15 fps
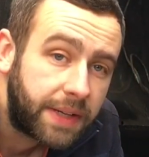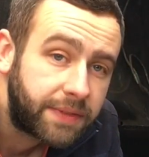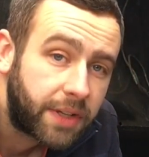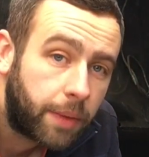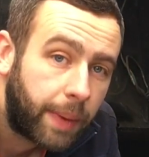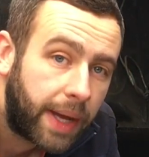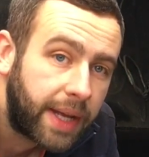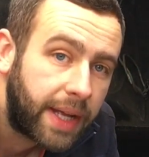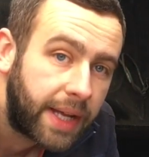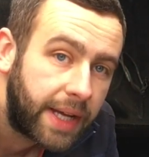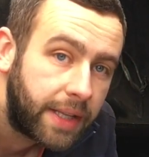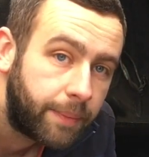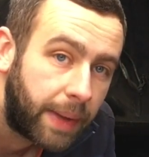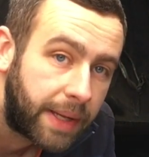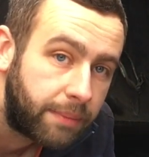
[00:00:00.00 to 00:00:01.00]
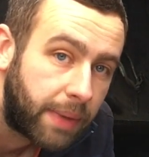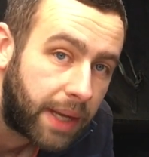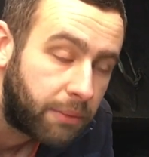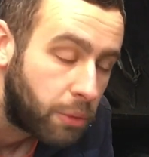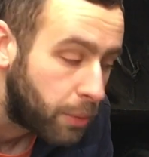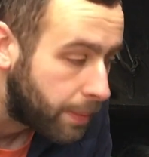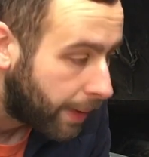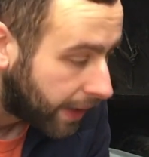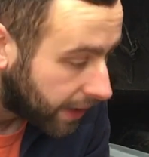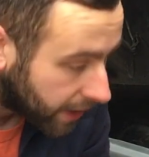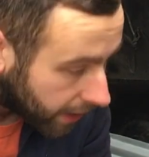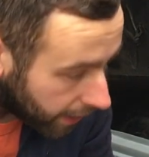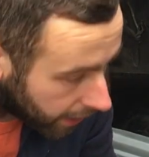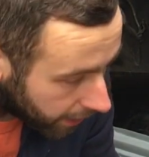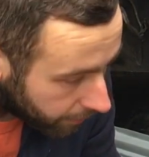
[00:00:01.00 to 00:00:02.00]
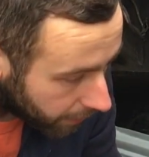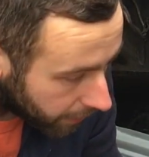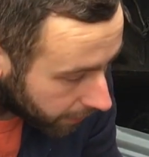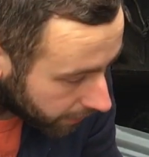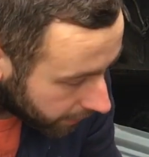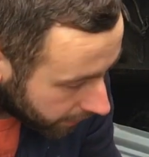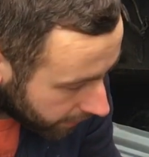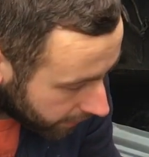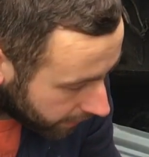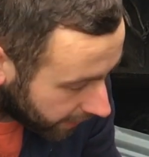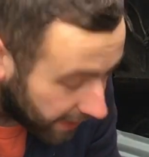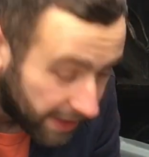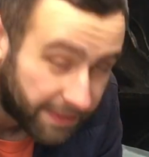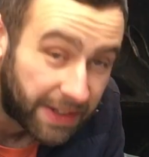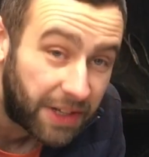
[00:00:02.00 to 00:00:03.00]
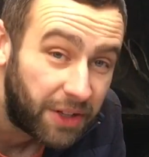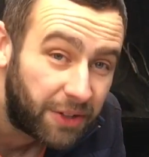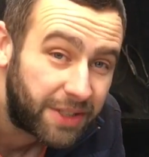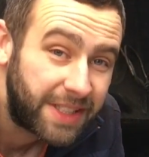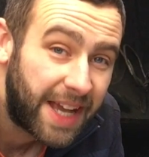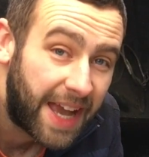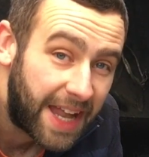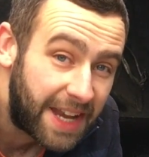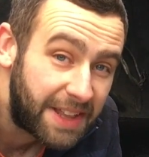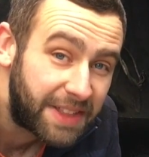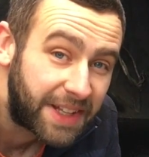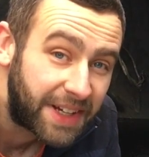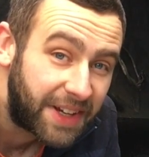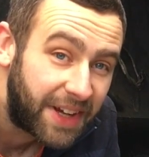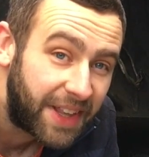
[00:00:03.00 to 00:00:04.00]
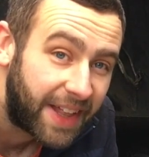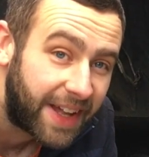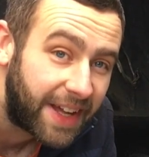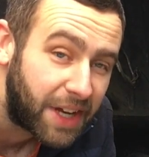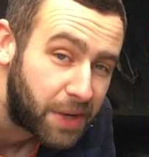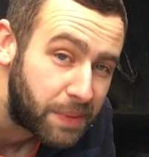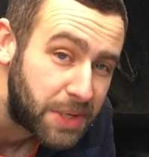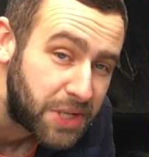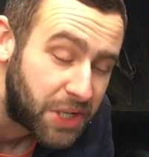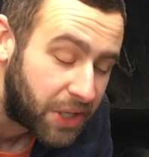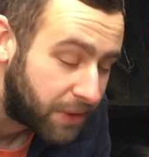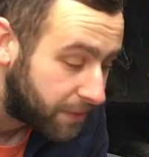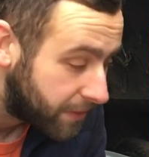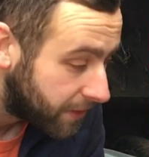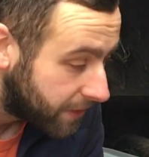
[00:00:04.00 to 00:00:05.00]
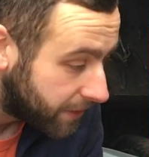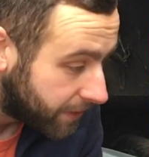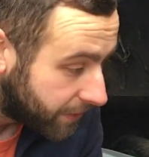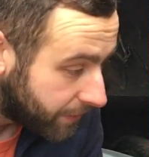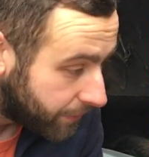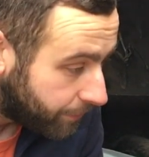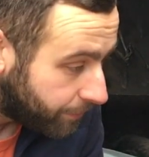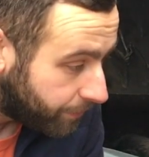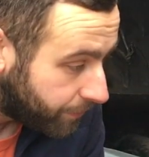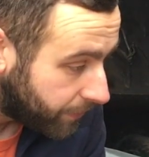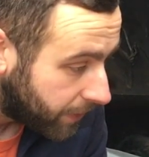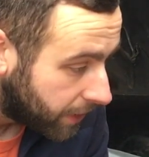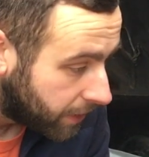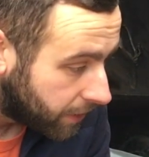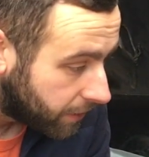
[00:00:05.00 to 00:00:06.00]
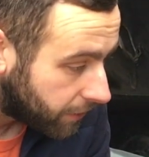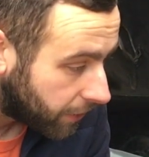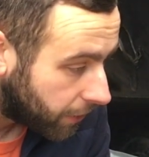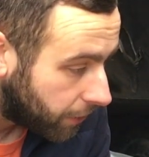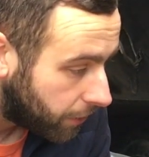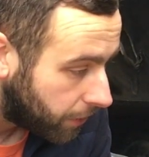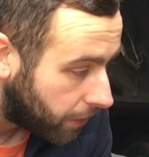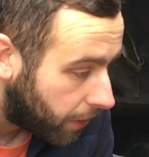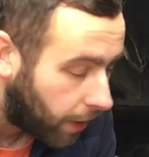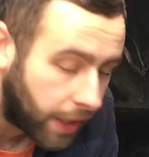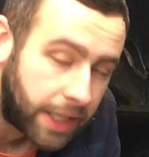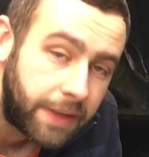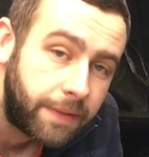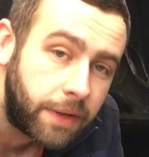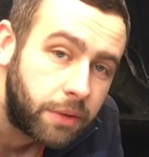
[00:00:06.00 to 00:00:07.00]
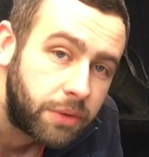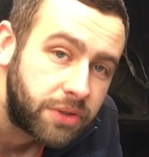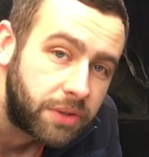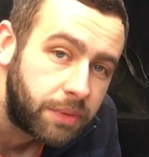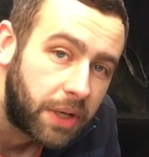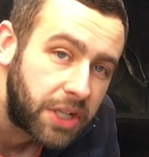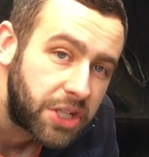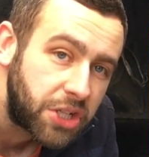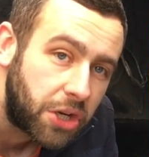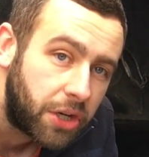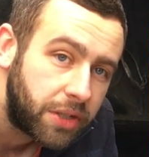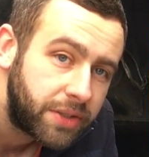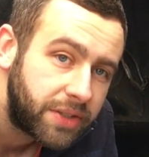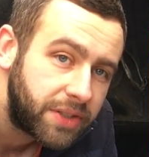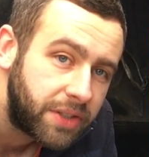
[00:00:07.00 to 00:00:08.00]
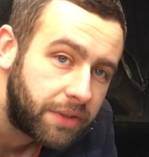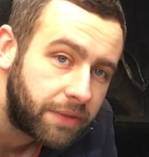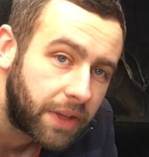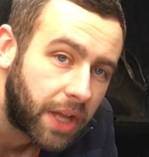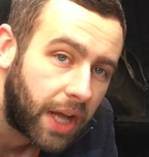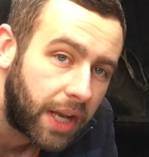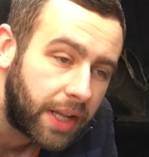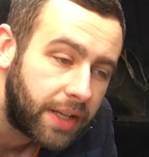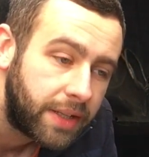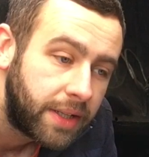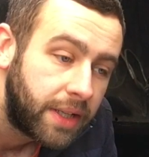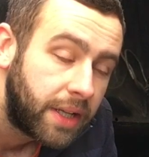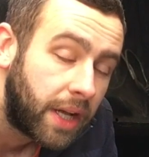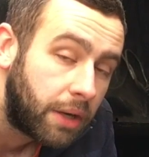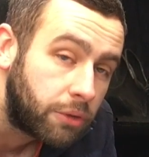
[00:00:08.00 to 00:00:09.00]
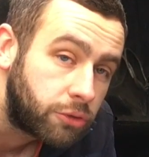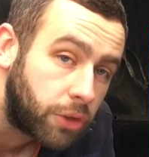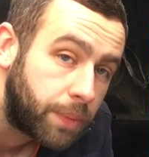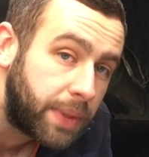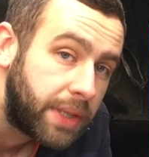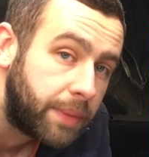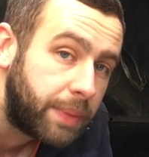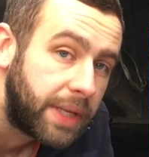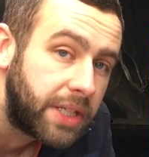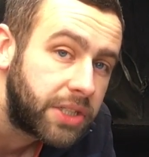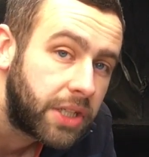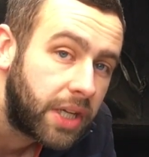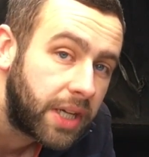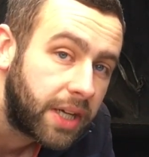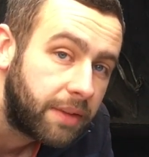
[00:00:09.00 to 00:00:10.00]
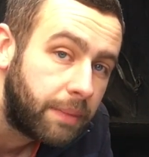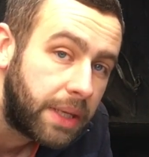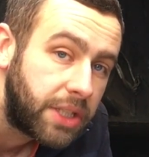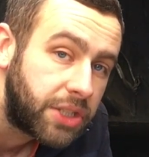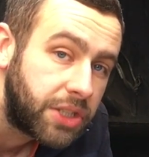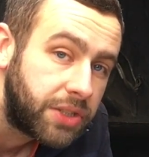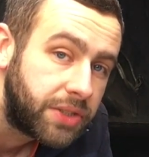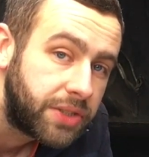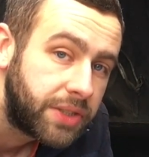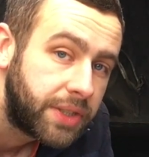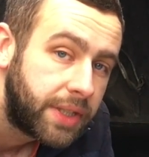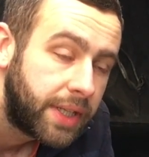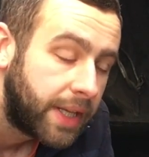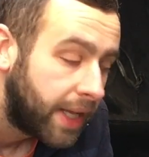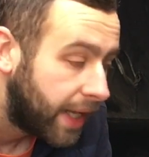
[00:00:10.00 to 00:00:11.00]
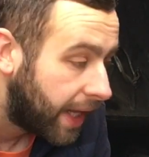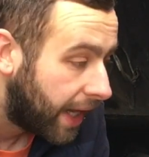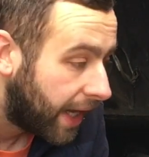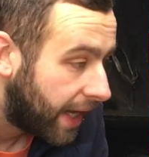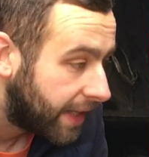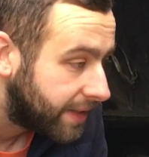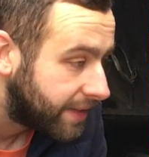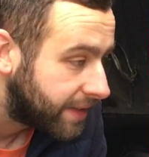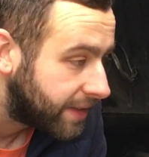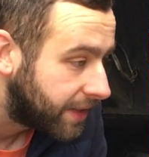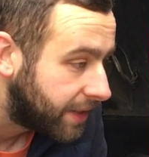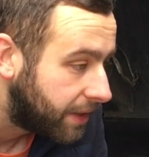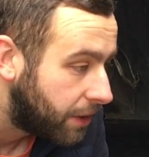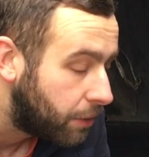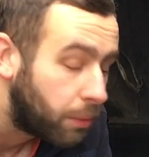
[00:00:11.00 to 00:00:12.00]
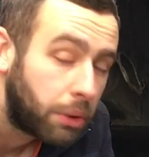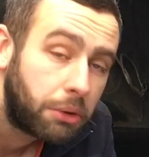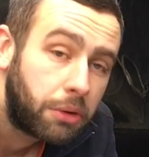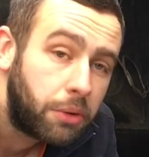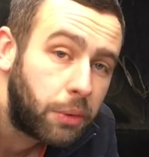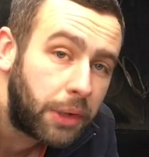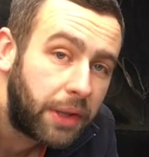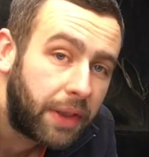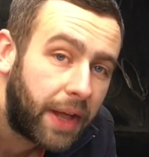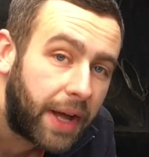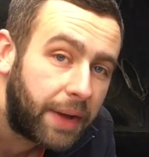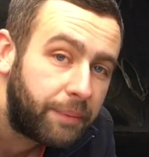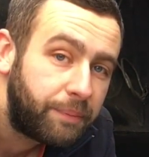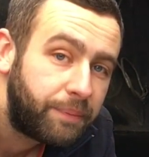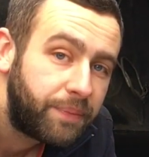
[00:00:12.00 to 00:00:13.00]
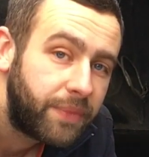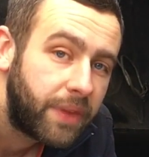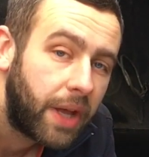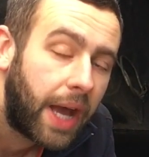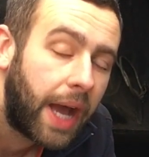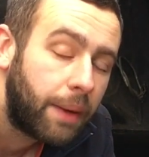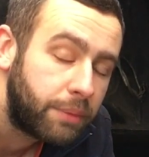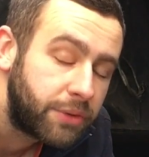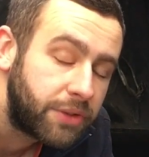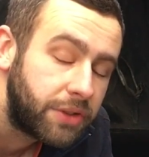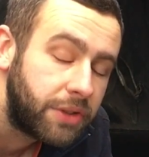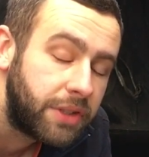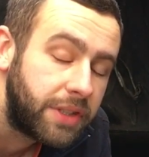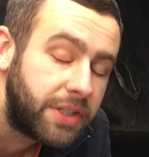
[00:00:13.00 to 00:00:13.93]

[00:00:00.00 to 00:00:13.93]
have to go back and get the main paint when we paint the car, but if it looks anything like that, I'm going to be chuffed. So I'll leave you with some nice shots of the colour. I'll drop in the picture like I've mentioned, and we'll call it that. Absolutely